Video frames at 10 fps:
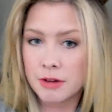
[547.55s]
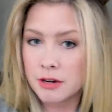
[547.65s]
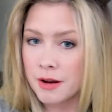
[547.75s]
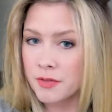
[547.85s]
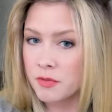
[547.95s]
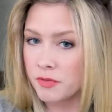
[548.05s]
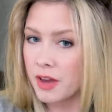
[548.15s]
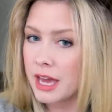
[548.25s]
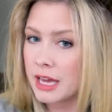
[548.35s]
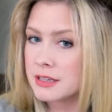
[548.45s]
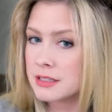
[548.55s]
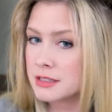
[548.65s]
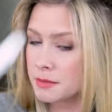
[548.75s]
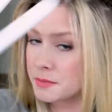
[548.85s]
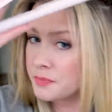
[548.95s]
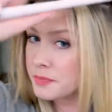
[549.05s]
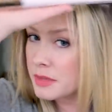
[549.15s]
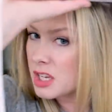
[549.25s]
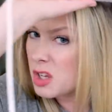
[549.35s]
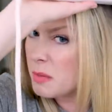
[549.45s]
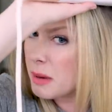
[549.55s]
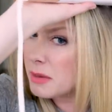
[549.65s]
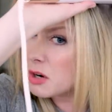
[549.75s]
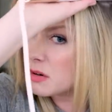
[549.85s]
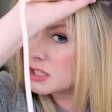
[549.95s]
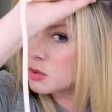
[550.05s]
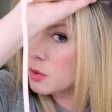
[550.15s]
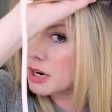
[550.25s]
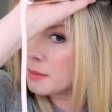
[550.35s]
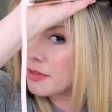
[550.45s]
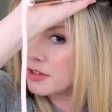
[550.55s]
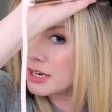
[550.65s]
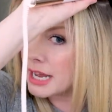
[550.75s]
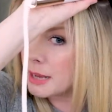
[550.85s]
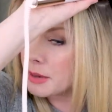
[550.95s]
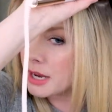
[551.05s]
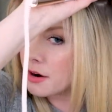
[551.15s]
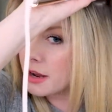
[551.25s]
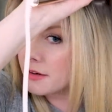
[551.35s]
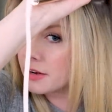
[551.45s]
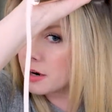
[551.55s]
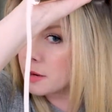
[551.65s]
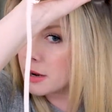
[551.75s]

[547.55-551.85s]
right around the face. You maybe don't need to worry about the nape area very